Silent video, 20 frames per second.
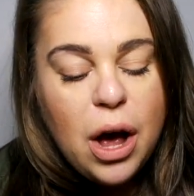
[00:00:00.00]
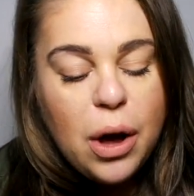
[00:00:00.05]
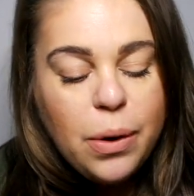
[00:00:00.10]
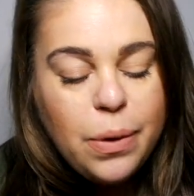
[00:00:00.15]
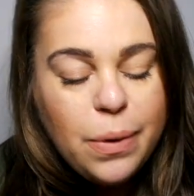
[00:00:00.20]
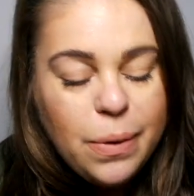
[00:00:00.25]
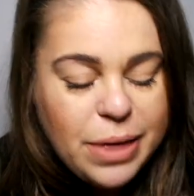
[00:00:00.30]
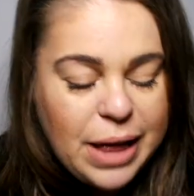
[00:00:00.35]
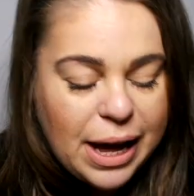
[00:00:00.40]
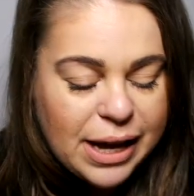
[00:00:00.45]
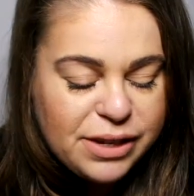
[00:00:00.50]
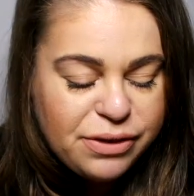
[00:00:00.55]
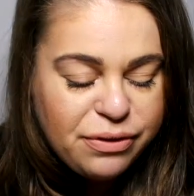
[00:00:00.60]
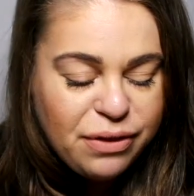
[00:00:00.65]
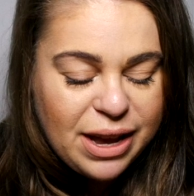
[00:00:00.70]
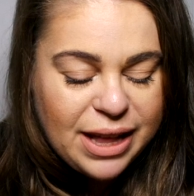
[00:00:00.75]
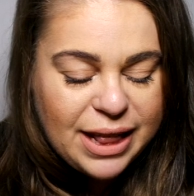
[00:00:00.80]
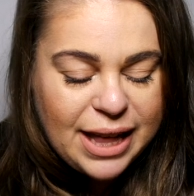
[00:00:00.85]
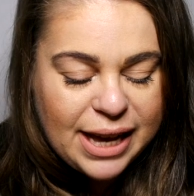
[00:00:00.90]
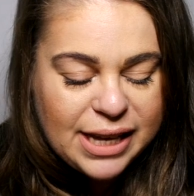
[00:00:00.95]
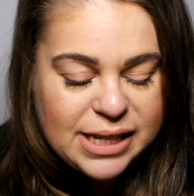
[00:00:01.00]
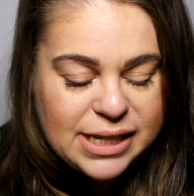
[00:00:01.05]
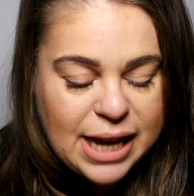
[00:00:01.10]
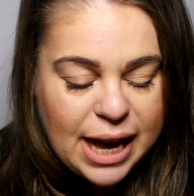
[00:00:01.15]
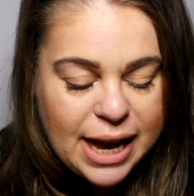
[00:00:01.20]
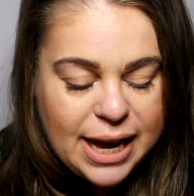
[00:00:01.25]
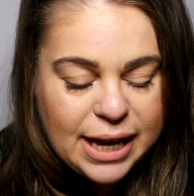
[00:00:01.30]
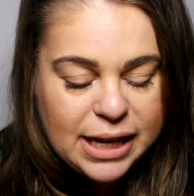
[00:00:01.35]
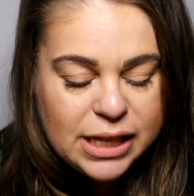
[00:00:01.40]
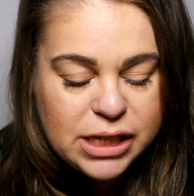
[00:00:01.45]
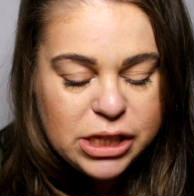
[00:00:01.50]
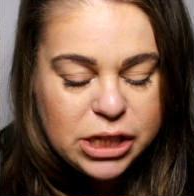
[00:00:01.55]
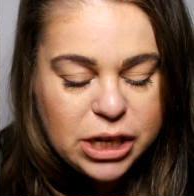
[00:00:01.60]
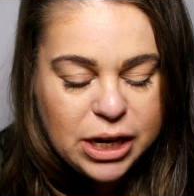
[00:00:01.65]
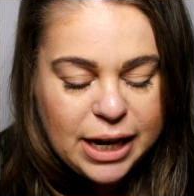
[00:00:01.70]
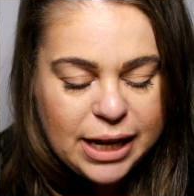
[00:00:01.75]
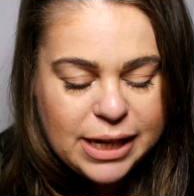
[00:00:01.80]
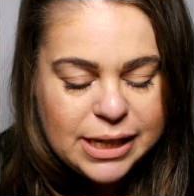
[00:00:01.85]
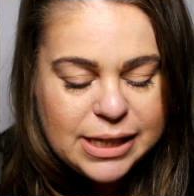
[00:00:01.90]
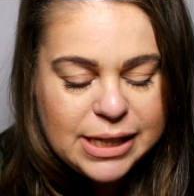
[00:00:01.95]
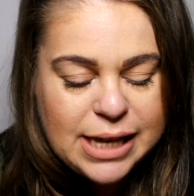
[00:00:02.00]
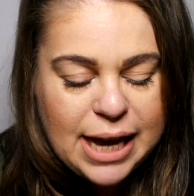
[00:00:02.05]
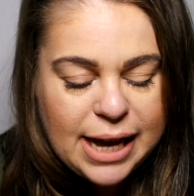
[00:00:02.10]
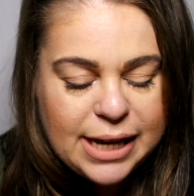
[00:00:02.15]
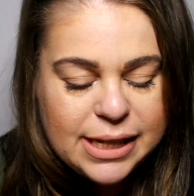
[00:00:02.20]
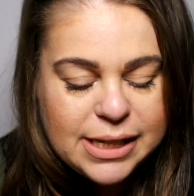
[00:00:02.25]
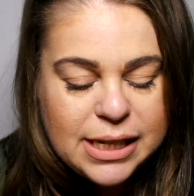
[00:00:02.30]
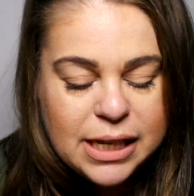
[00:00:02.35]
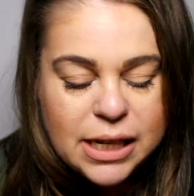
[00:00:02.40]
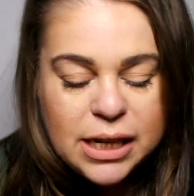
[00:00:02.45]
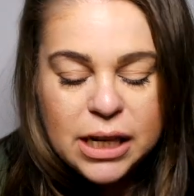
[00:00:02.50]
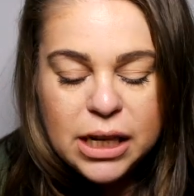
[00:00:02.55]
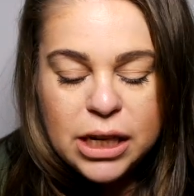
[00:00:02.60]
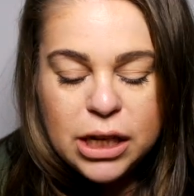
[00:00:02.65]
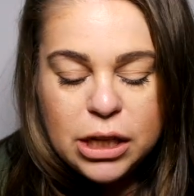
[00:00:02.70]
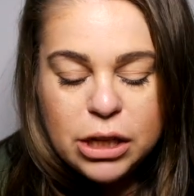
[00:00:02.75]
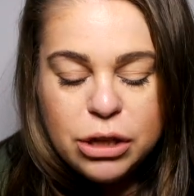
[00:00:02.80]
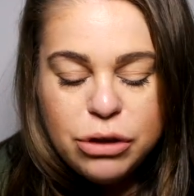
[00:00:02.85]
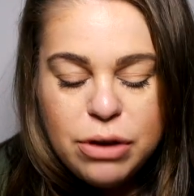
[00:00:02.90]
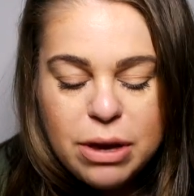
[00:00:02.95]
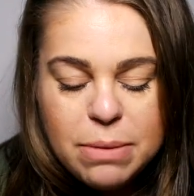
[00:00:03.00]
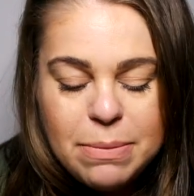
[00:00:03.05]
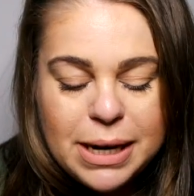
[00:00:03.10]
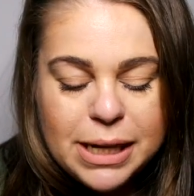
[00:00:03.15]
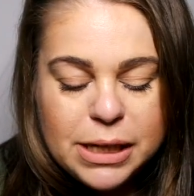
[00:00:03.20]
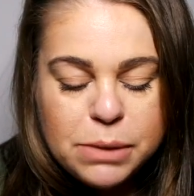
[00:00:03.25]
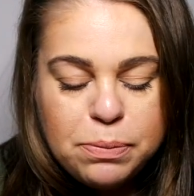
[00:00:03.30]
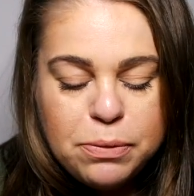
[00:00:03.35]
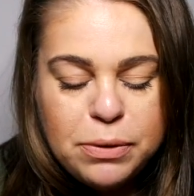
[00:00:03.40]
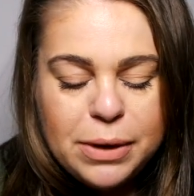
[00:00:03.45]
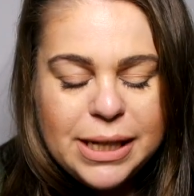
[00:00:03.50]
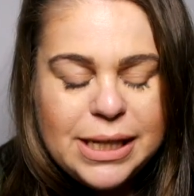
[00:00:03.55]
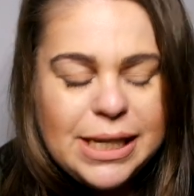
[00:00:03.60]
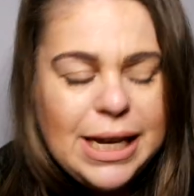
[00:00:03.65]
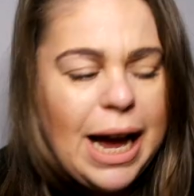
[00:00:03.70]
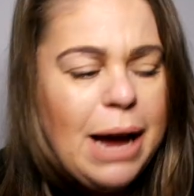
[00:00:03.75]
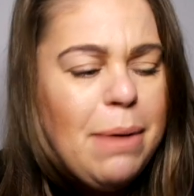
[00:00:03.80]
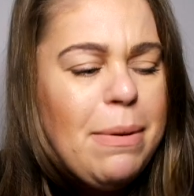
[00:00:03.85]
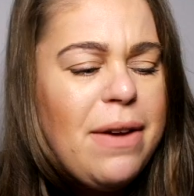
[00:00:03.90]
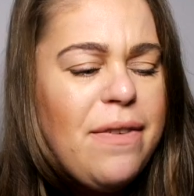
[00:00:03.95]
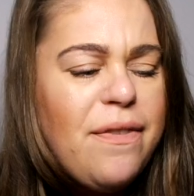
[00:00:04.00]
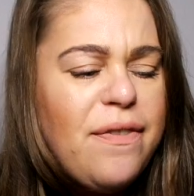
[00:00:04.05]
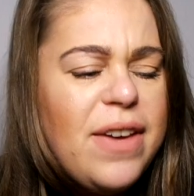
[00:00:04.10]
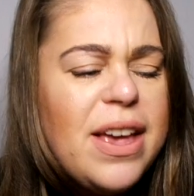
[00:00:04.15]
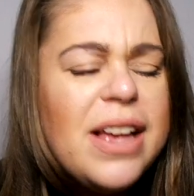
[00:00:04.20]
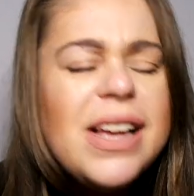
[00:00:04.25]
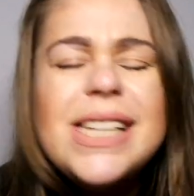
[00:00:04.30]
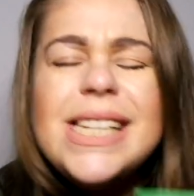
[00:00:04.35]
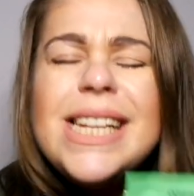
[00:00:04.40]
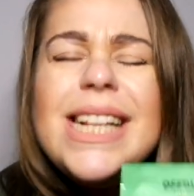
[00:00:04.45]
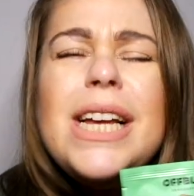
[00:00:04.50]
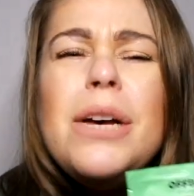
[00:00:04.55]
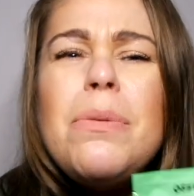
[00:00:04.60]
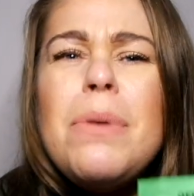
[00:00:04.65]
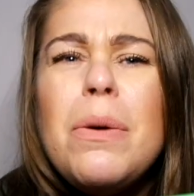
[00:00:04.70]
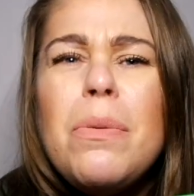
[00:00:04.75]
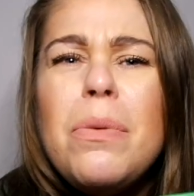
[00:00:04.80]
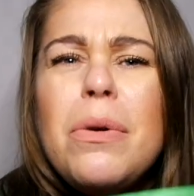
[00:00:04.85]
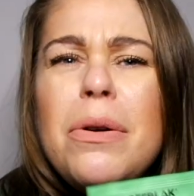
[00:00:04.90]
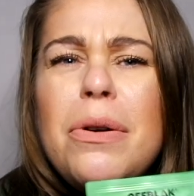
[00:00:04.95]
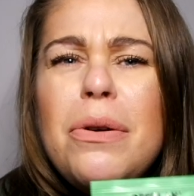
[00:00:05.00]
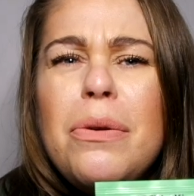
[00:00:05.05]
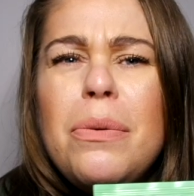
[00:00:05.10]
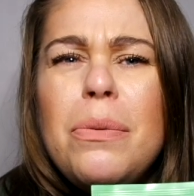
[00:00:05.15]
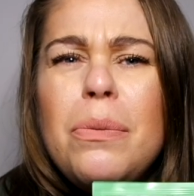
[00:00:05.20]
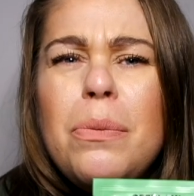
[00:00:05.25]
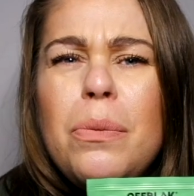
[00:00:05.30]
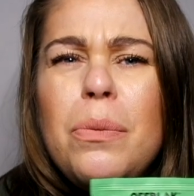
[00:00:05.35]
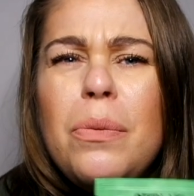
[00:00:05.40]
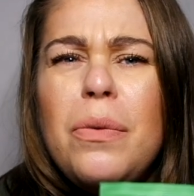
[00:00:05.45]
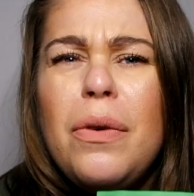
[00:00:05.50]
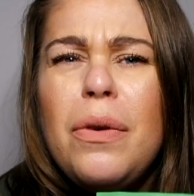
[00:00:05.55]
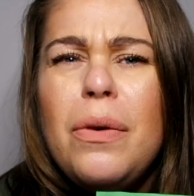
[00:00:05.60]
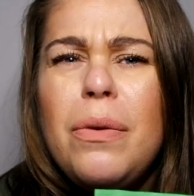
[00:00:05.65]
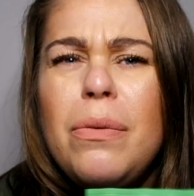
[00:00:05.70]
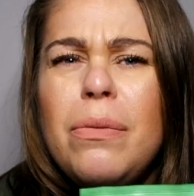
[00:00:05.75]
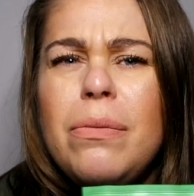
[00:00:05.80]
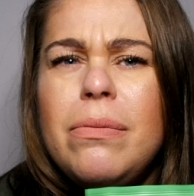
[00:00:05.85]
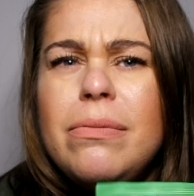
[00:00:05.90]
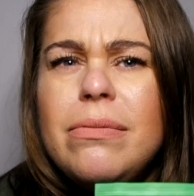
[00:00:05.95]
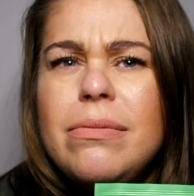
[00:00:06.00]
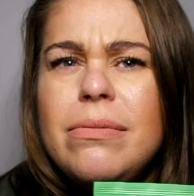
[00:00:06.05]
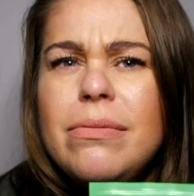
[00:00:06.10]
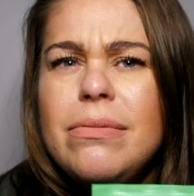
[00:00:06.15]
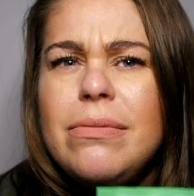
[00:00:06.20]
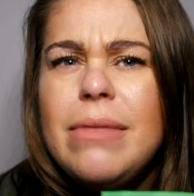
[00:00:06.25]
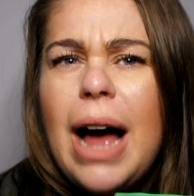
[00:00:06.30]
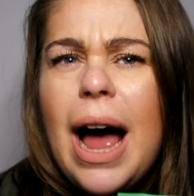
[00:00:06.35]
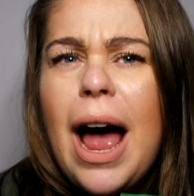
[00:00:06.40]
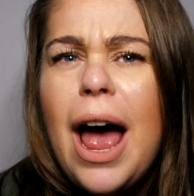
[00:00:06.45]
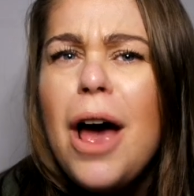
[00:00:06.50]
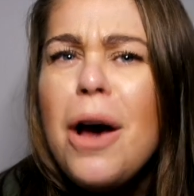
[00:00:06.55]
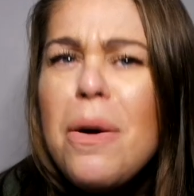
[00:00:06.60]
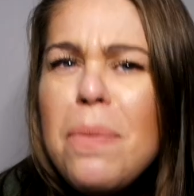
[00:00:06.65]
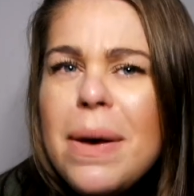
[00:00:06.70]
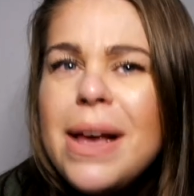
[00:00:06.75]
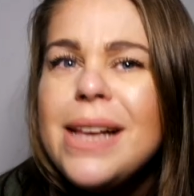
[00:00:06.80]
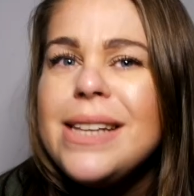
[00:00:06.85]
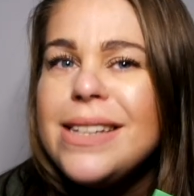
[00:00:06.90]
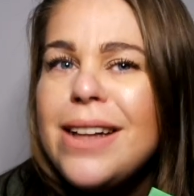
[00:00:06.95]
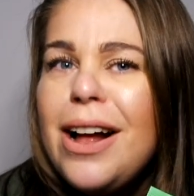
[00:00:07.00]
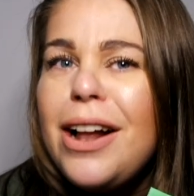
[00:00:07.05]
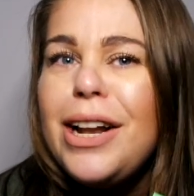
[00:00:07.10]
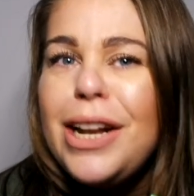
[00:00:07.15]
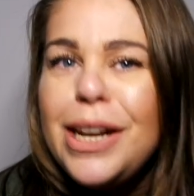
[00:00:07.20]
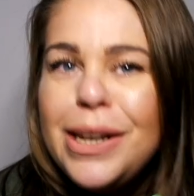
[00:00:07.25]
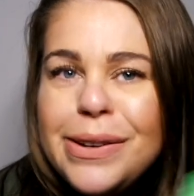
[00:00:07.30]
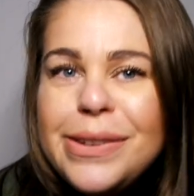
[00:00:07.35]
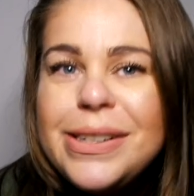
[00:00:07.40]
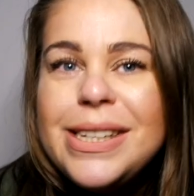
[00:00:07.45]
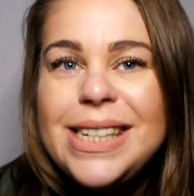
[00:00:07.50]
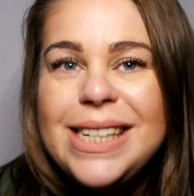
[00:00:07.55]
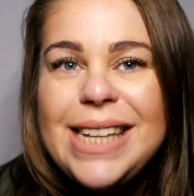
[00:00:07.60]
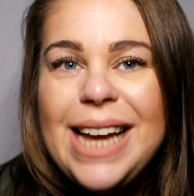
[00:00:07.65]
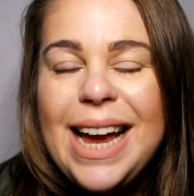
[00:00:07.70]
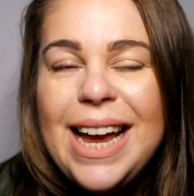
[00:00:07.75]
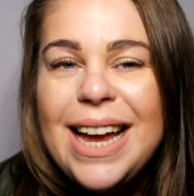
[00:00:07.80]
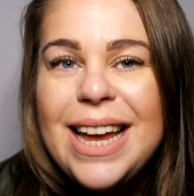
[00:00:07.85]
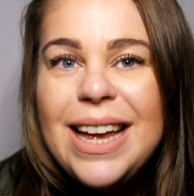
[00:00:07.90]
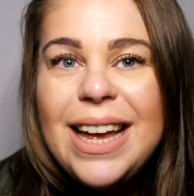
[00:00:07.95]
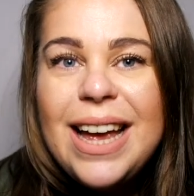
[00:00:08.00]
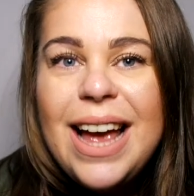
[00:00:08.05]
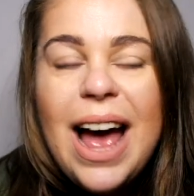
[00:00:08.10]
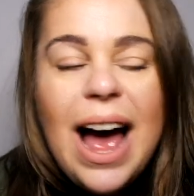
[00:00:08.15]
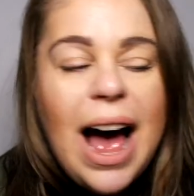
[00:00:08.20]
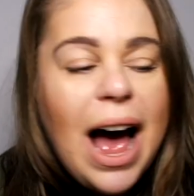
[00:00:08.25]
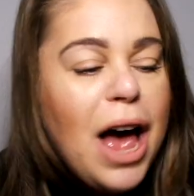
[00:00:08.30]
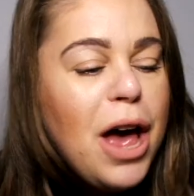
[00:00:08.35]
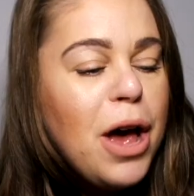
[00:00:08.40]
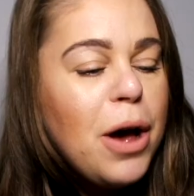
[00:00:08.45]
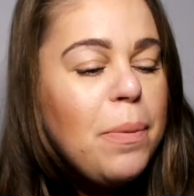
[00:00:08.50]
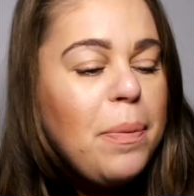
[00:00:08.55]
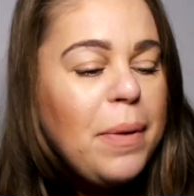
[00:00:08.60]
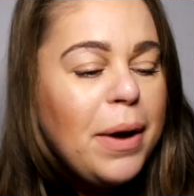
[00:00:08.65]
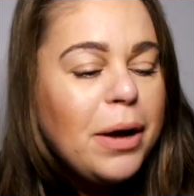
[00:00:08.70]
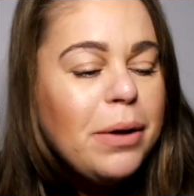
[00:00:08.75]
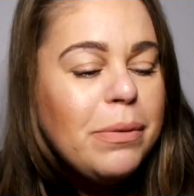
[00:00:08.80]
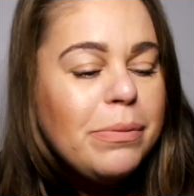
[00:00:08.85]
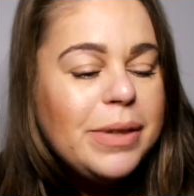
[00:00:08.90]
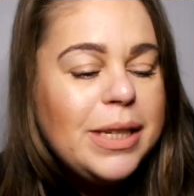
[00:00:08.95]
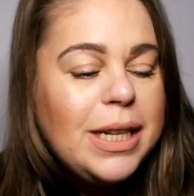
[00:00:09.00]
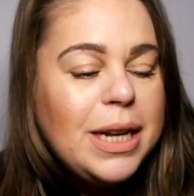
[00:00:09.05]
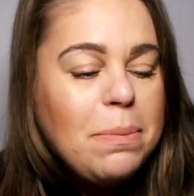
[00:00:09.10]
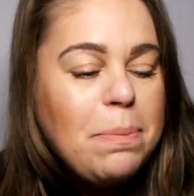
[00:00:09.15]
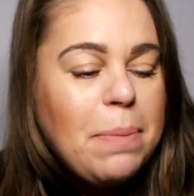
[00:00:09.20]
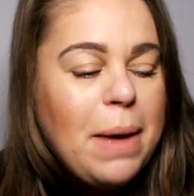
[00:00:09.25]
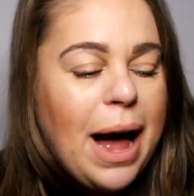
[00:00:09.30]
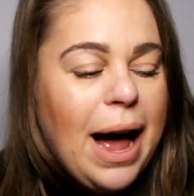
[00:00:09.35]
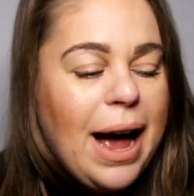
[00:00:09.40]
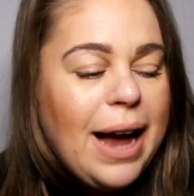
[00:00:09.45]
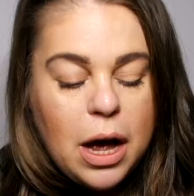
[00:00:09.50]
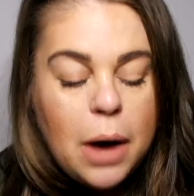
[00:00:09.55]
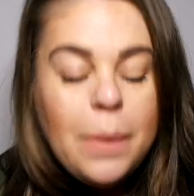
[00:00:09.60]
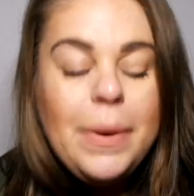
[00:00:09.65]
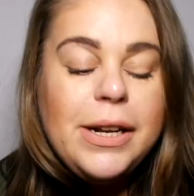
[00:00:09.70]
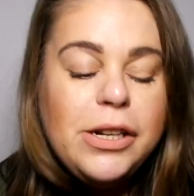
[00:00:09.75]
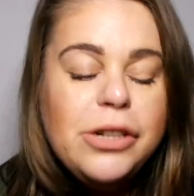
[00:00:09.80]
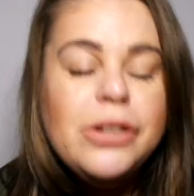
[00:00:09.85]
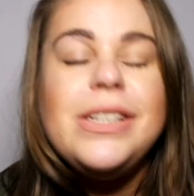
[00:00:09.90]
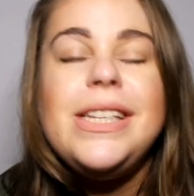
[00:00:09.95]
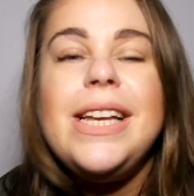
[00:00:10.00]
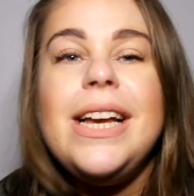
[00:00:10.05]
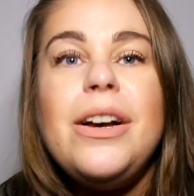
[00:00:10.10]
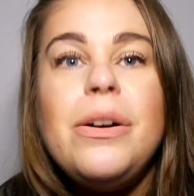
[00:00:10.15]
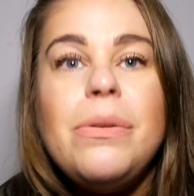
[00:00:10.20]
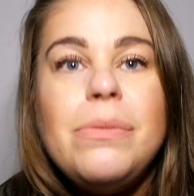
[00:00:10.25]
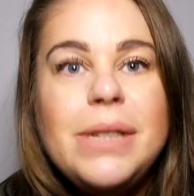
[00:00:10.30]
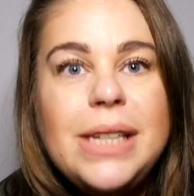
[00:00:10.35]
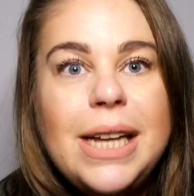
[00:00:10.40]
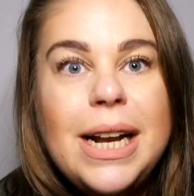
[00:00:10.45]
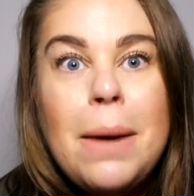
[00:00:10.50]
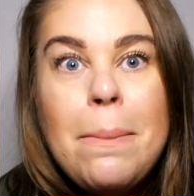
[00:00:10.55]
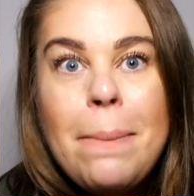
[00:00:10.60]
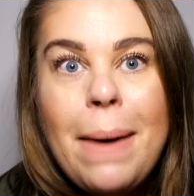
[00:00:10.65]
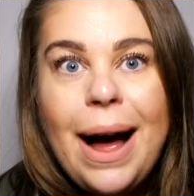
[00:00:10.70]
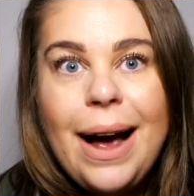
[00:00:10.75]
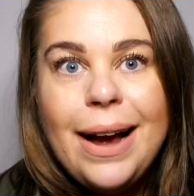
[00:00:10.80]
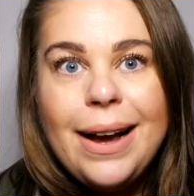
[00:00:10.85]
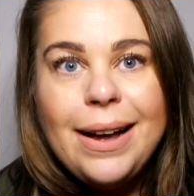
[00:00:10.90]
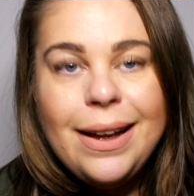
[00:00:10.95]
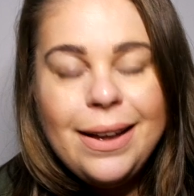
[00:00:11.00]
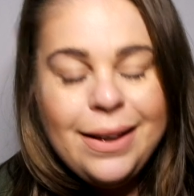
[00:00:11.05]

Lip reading: Oh, that's really exciting. So it says 3 minutes brewing time. It feels a little bit warm. I hope it's not loose tea. I hope it comes in a bag. Oh, it does. It comes in a bag.